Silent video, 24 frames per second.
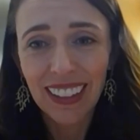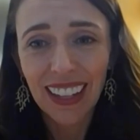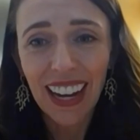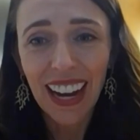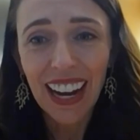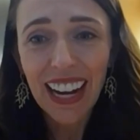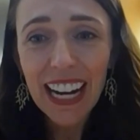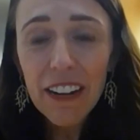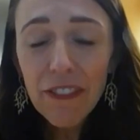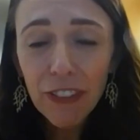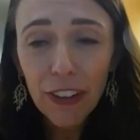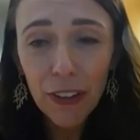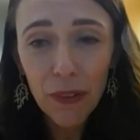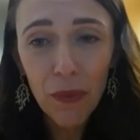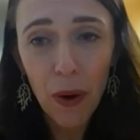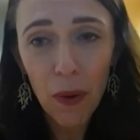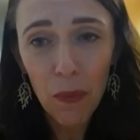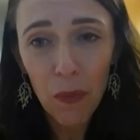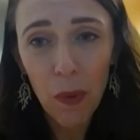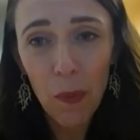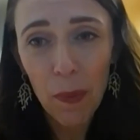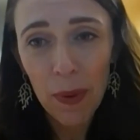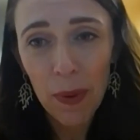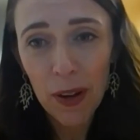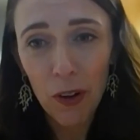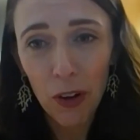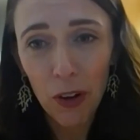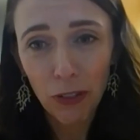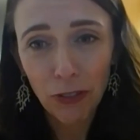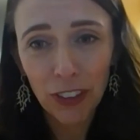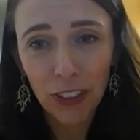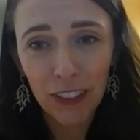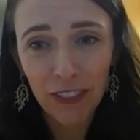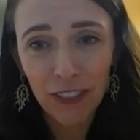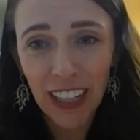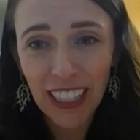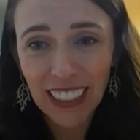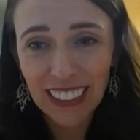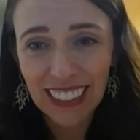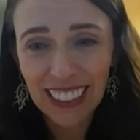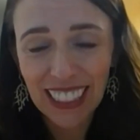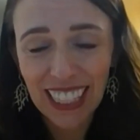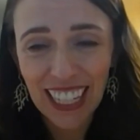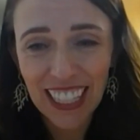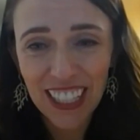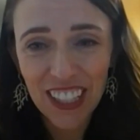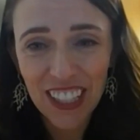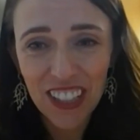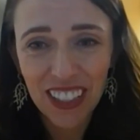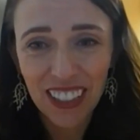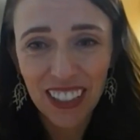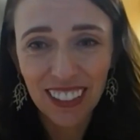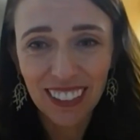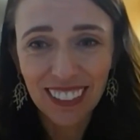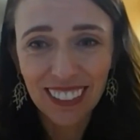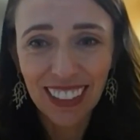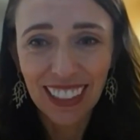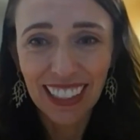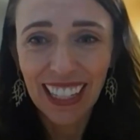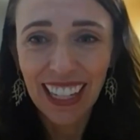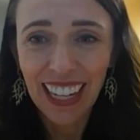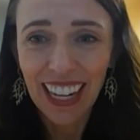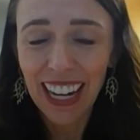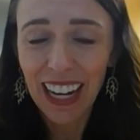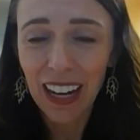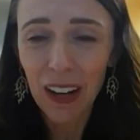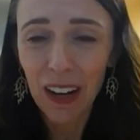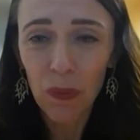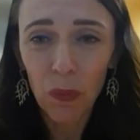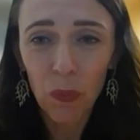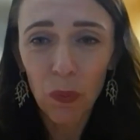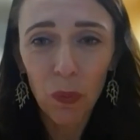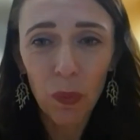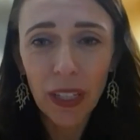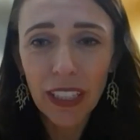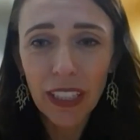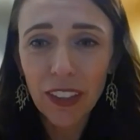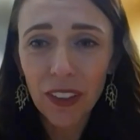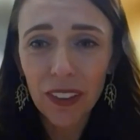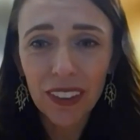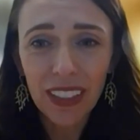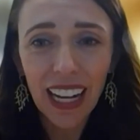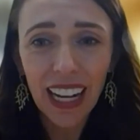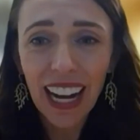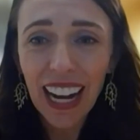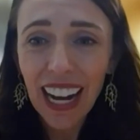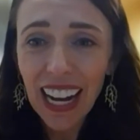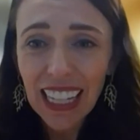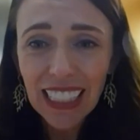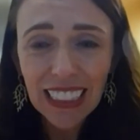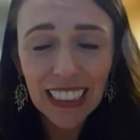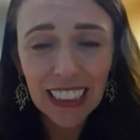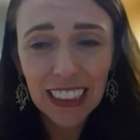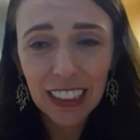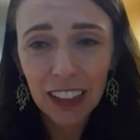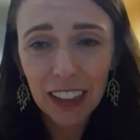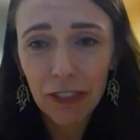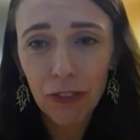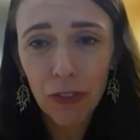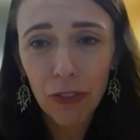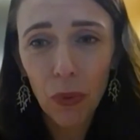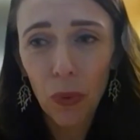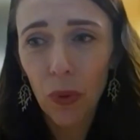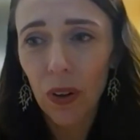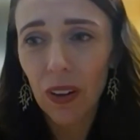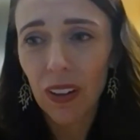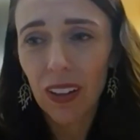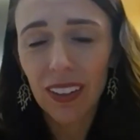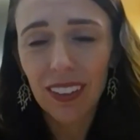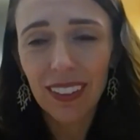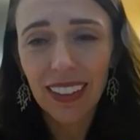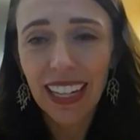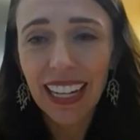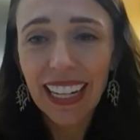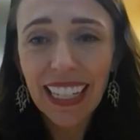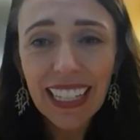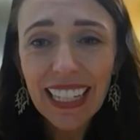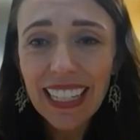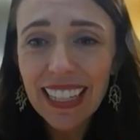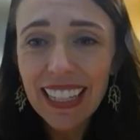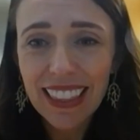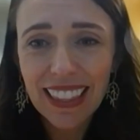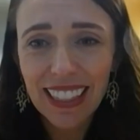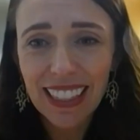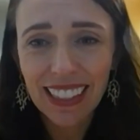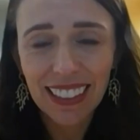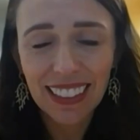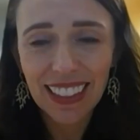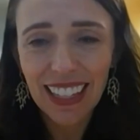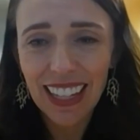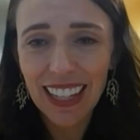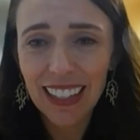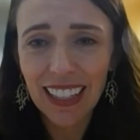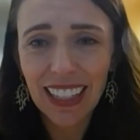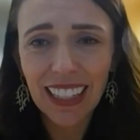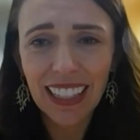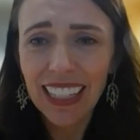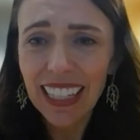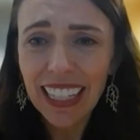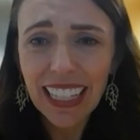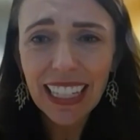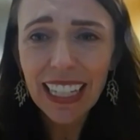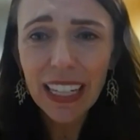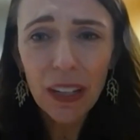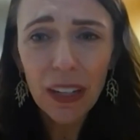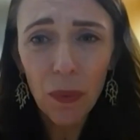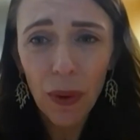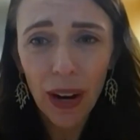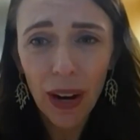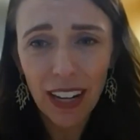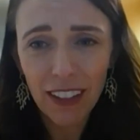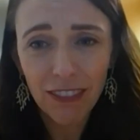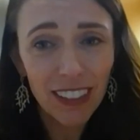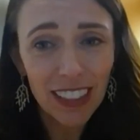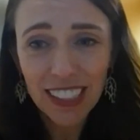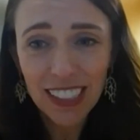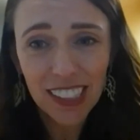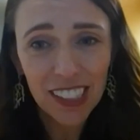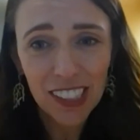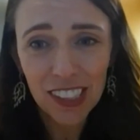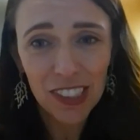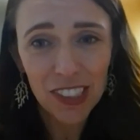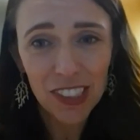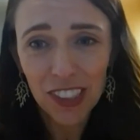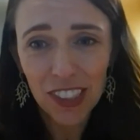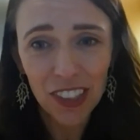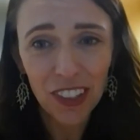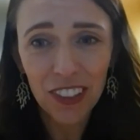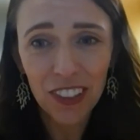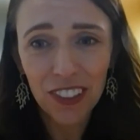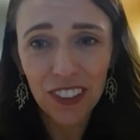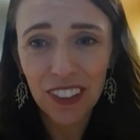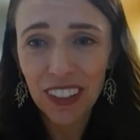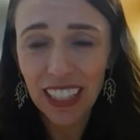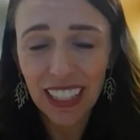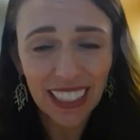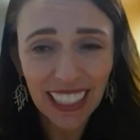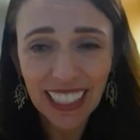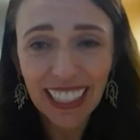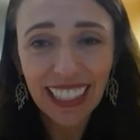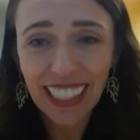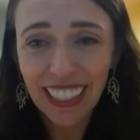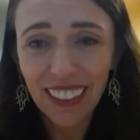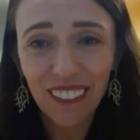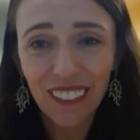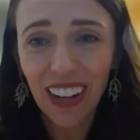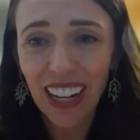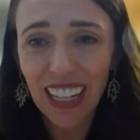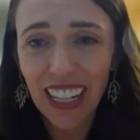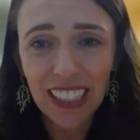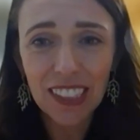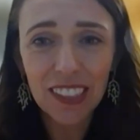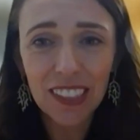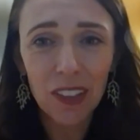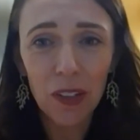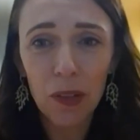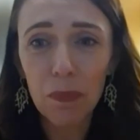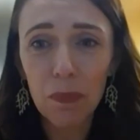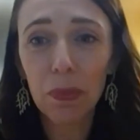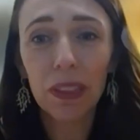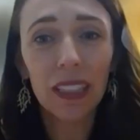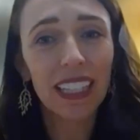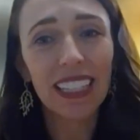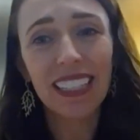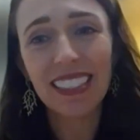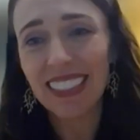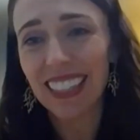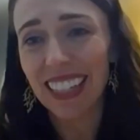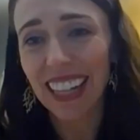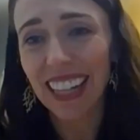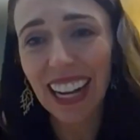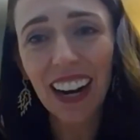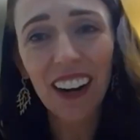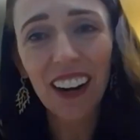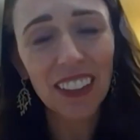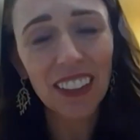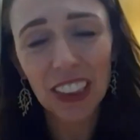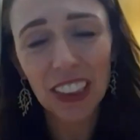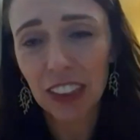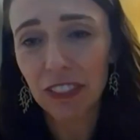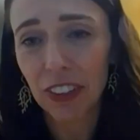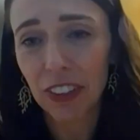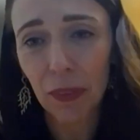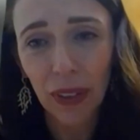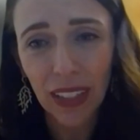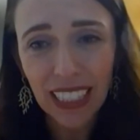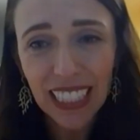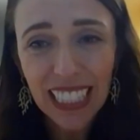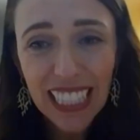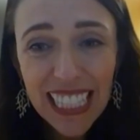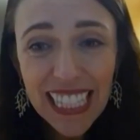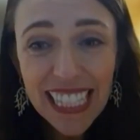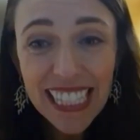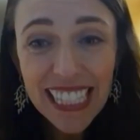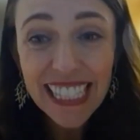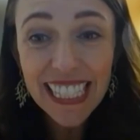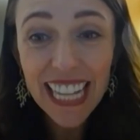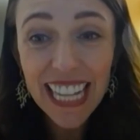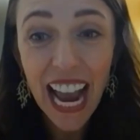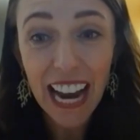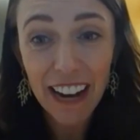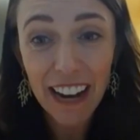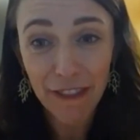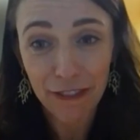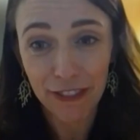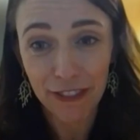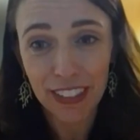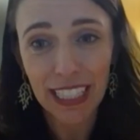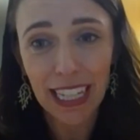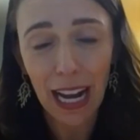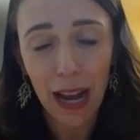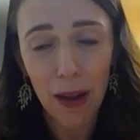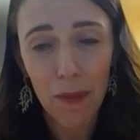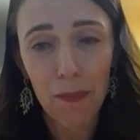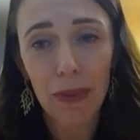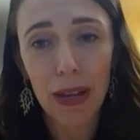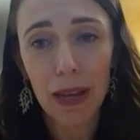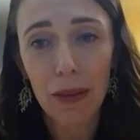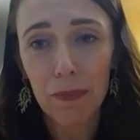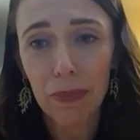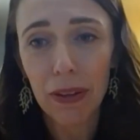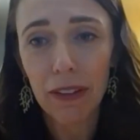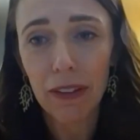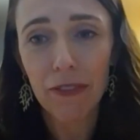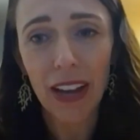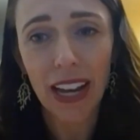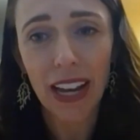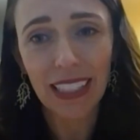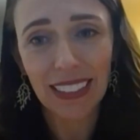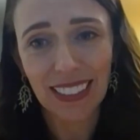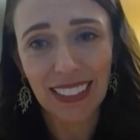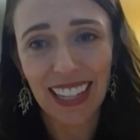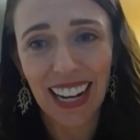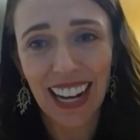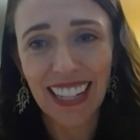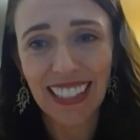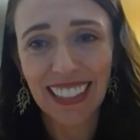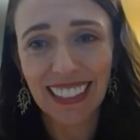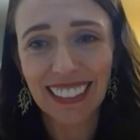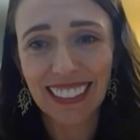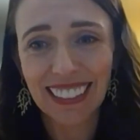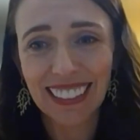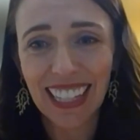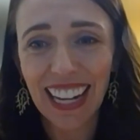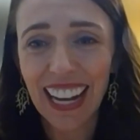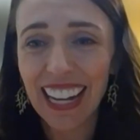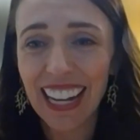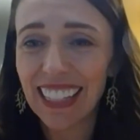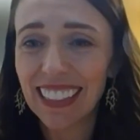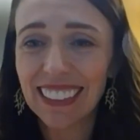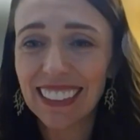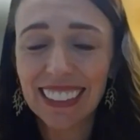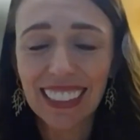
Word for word: Everyone will be offered a vaccination um, we don't ask for anything that in any way risks you in any way. So please encourage everyone, it is safe to come and be vaccinated. And